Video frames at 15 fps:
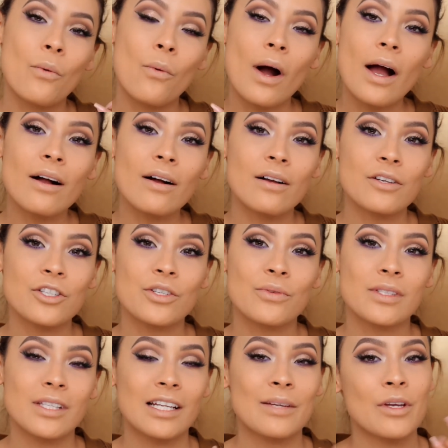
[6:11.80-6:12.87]
for a while, she
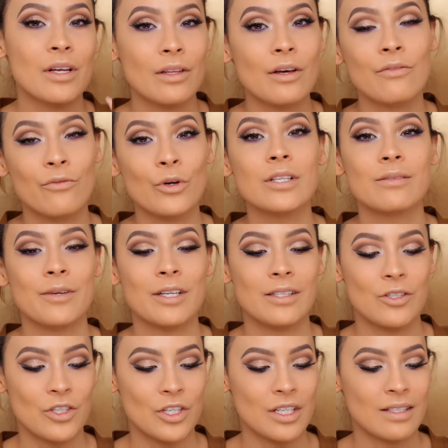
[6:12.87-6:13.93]
was sending me a lot of voice
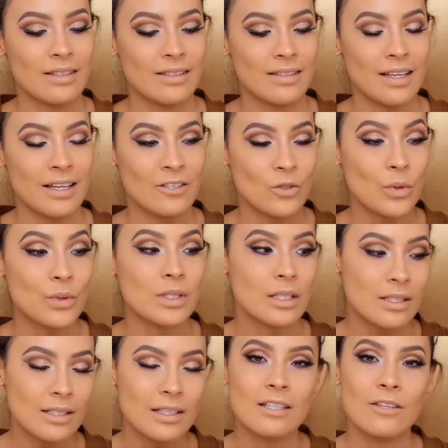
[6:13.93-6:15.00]
messages, and so I was
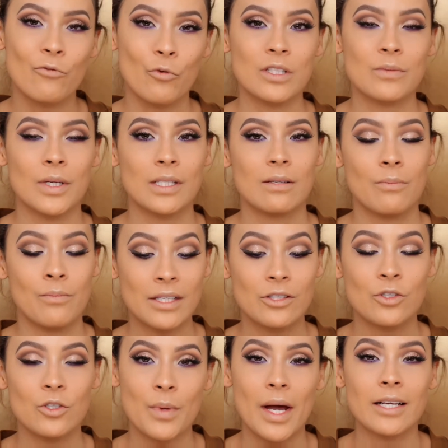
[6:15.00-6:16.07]
listening to the voice mes
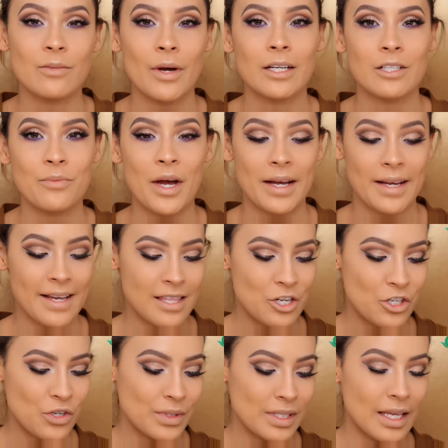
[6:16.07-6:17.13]
messages back to back to back, and
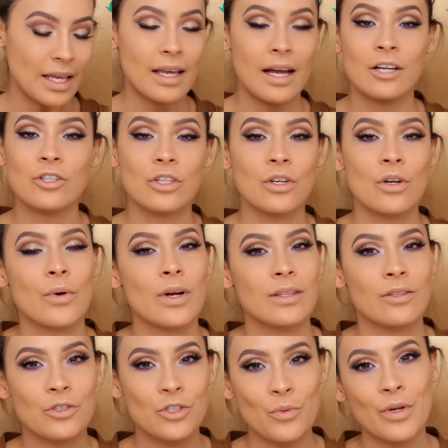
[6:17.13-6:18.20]
then she was like, actually, you know
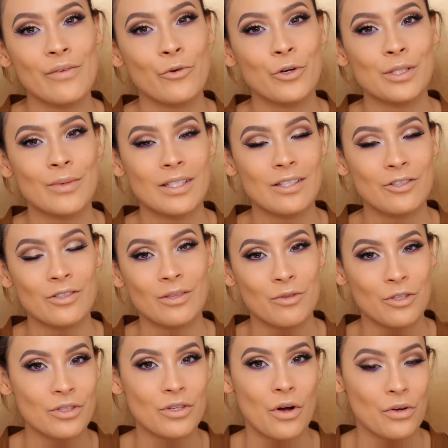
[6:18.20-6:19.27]
what, there's too many voice messages, let
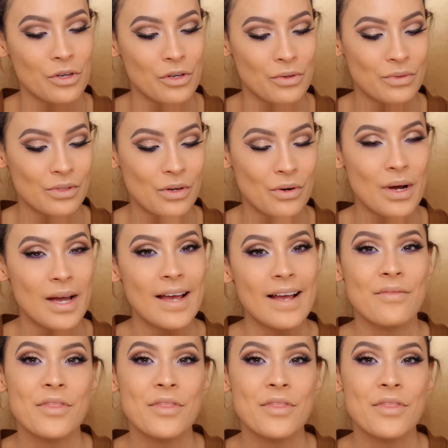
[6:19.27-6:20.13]
me just call you. So